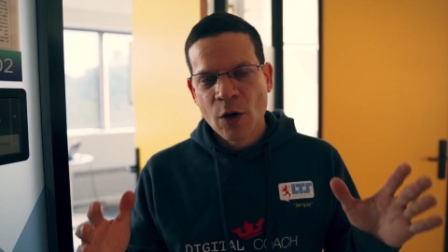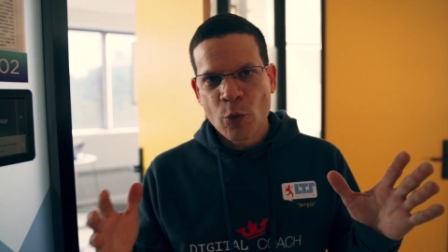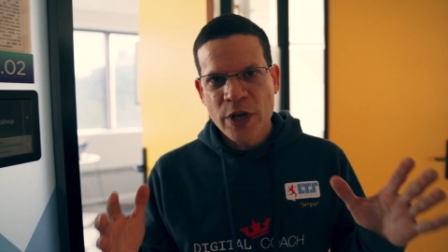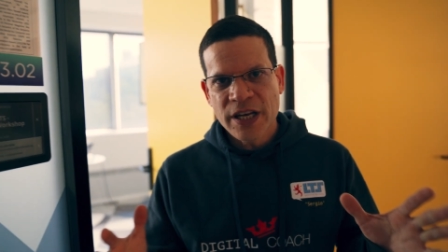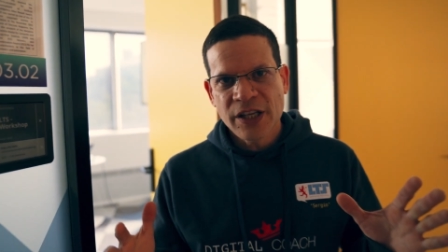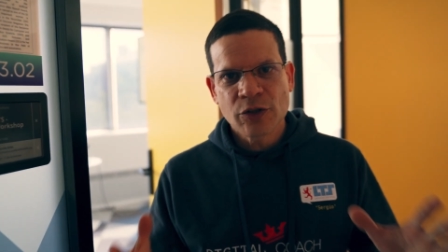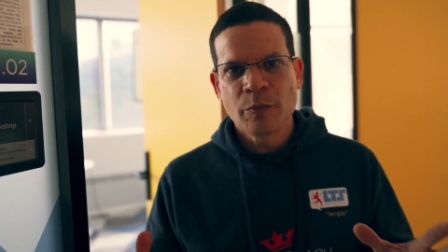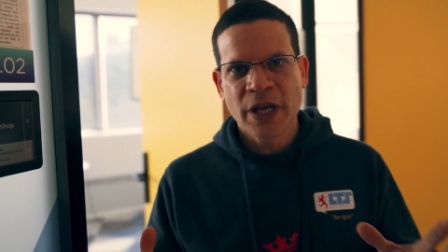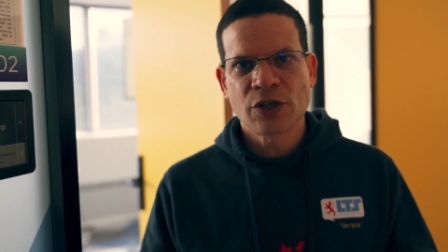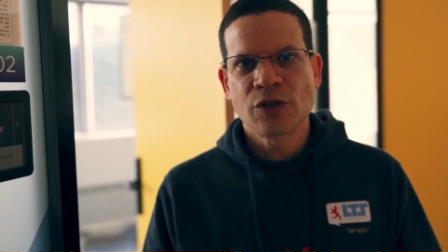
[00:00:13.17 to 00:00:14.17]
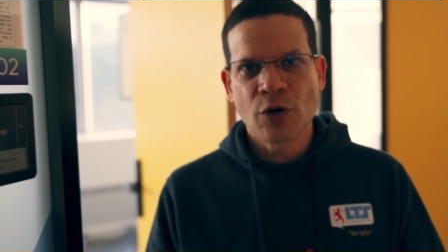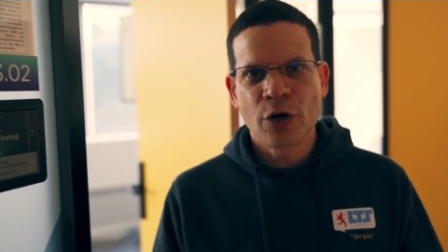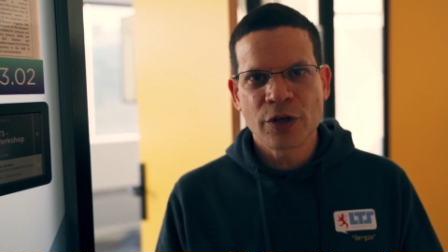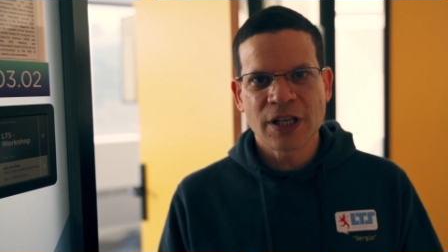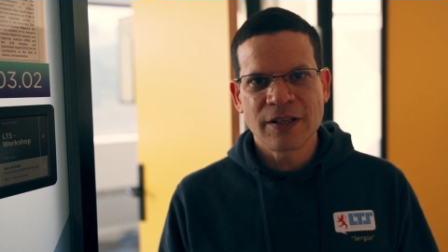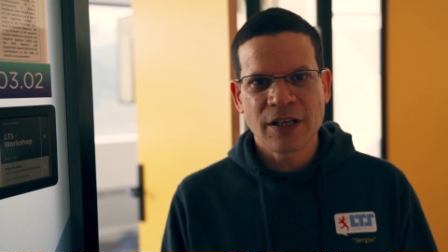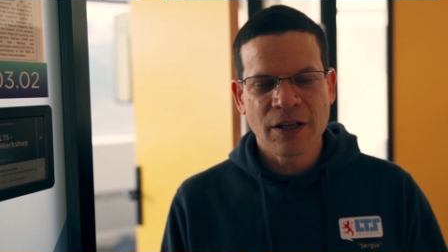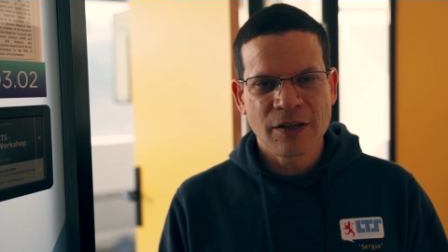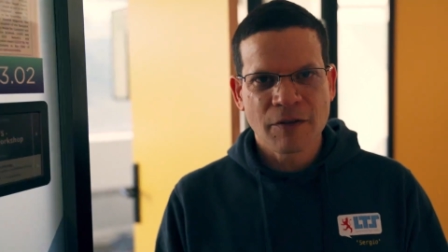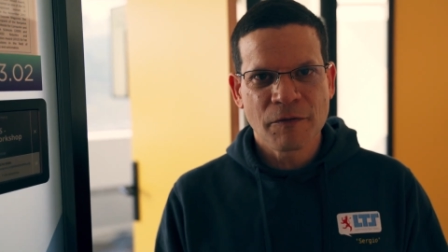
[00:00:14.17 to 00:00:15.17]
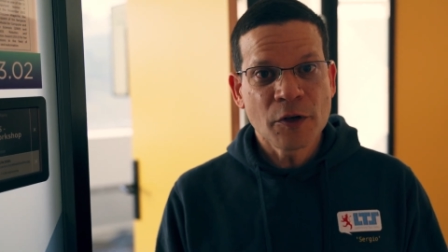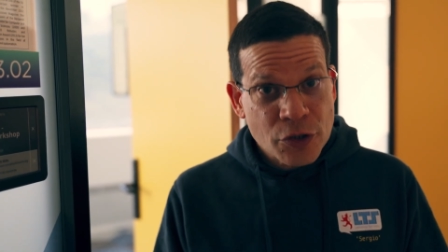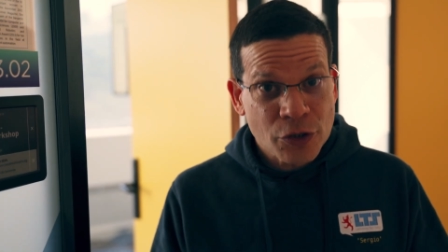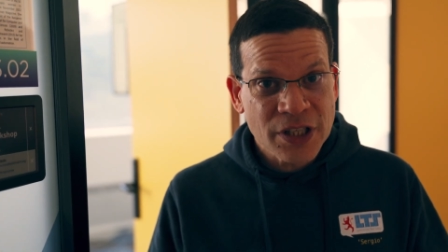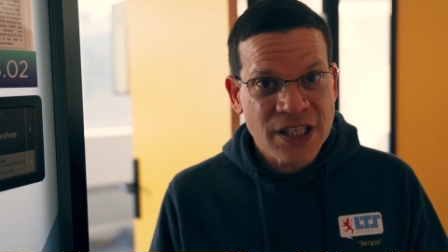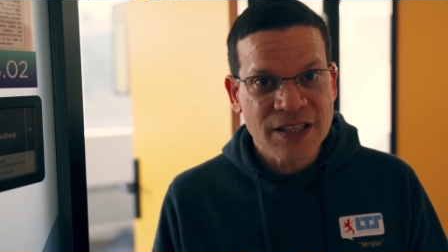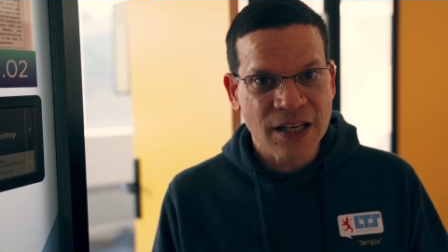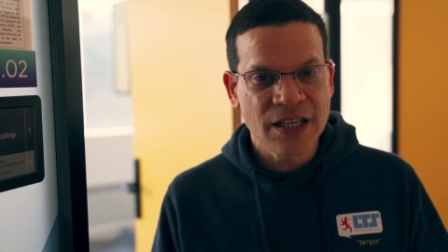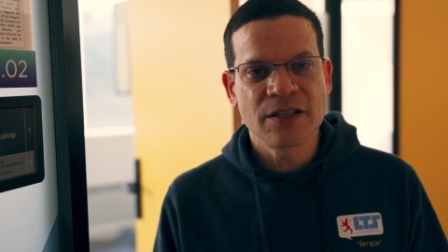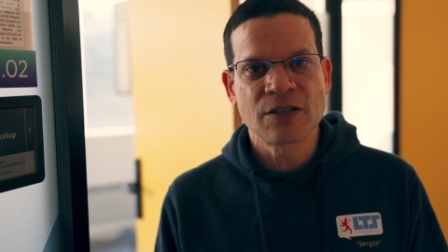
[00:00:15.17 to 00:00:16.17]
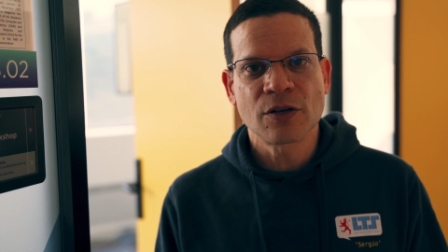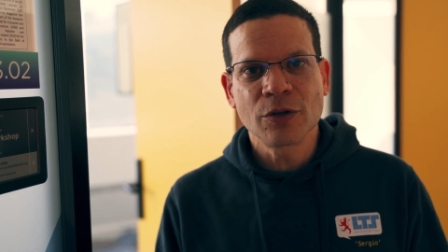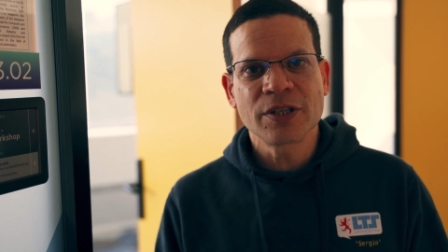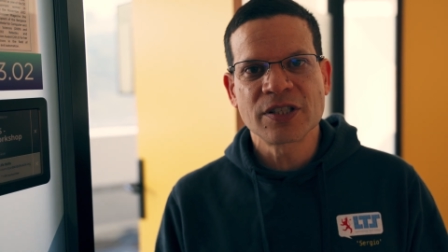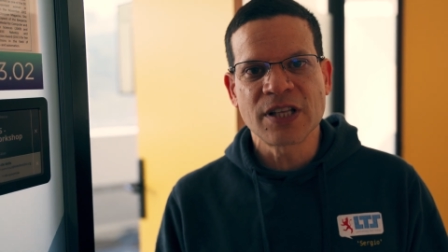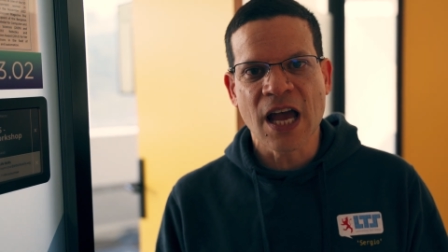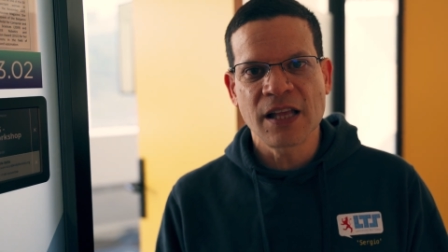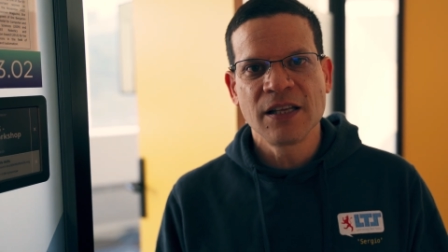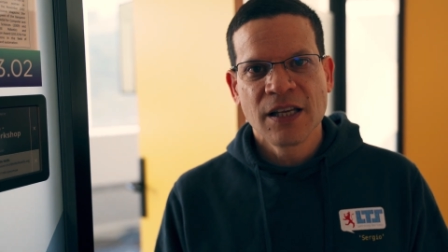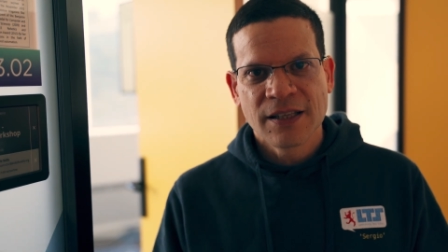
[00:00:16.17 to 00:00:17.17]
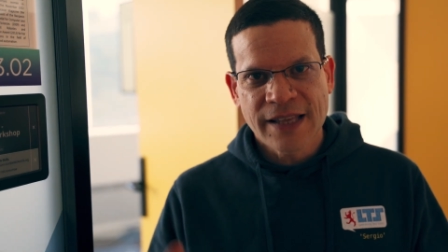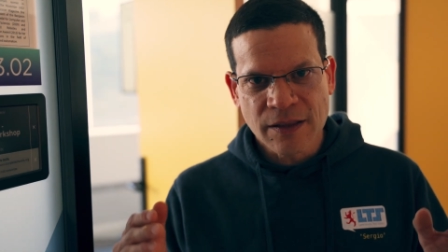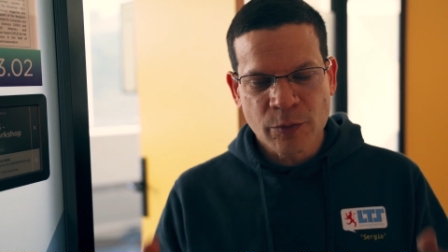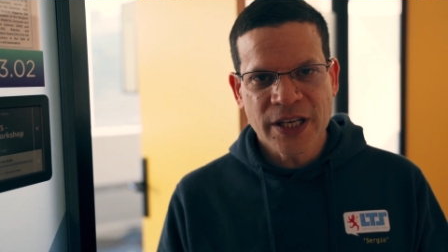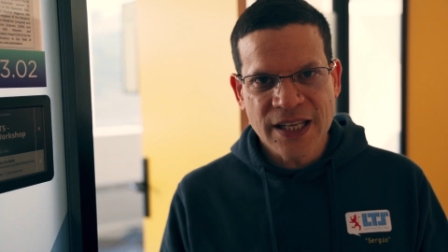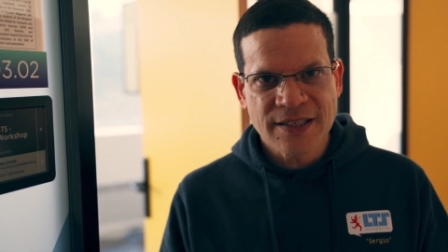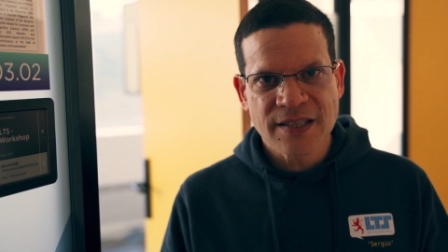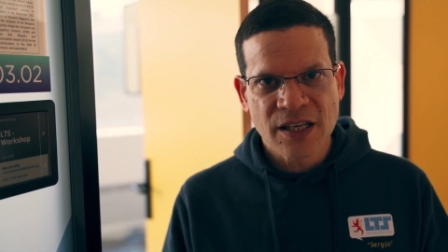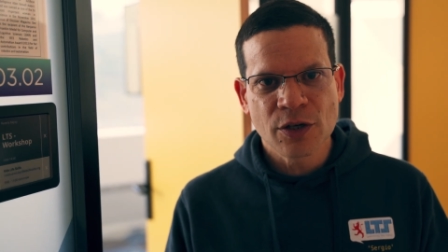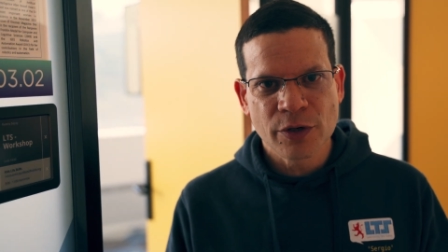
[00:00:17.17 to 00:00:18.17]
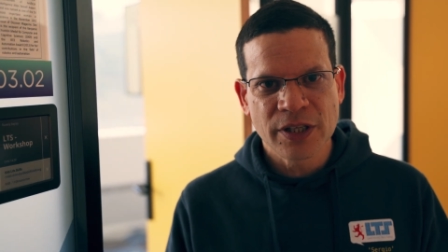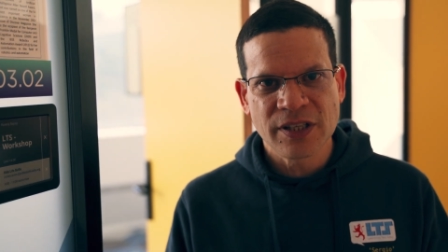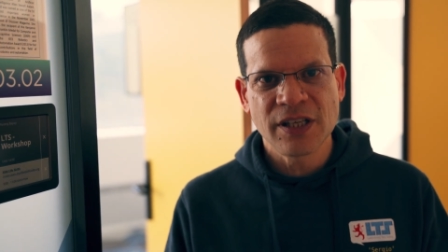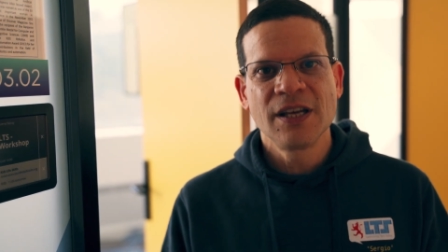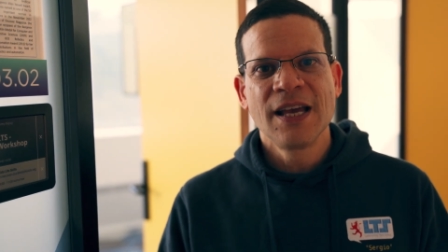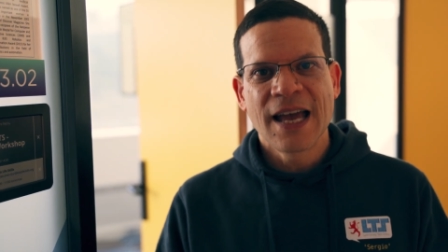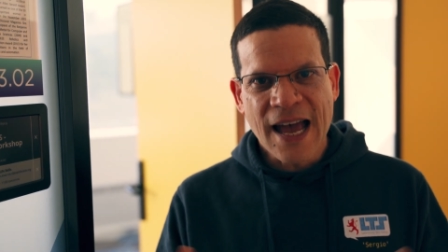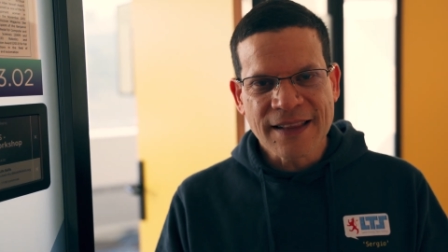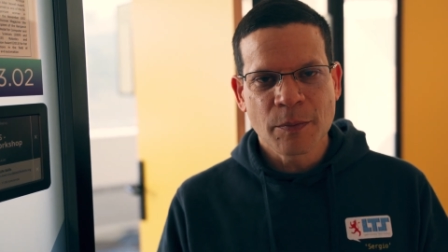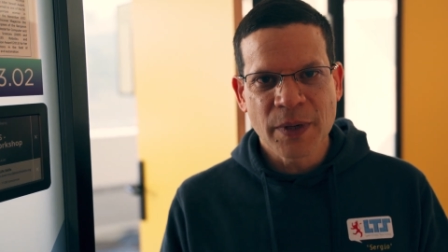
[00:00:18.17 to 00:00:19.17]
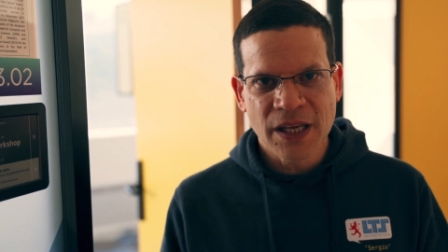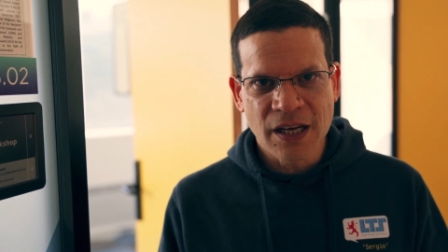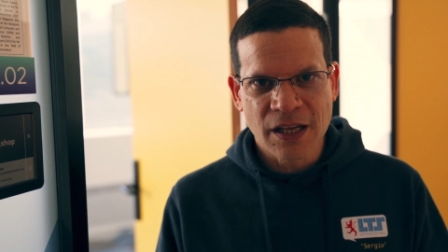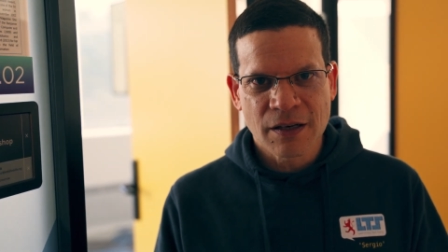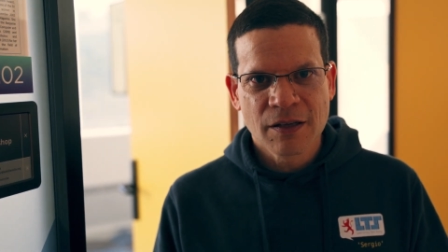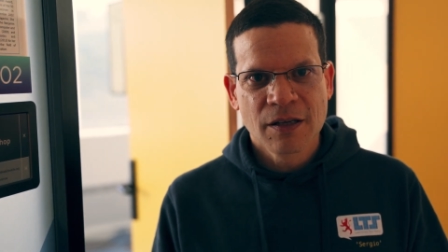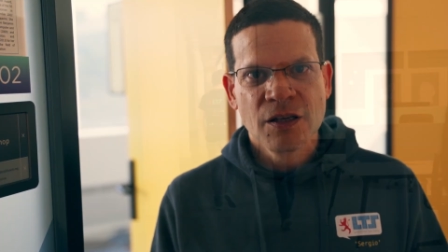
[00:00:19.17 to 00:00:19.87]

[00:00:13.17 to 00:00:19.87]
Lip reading: we need to make sure that the future digital leaders understand that we need security at the beginning.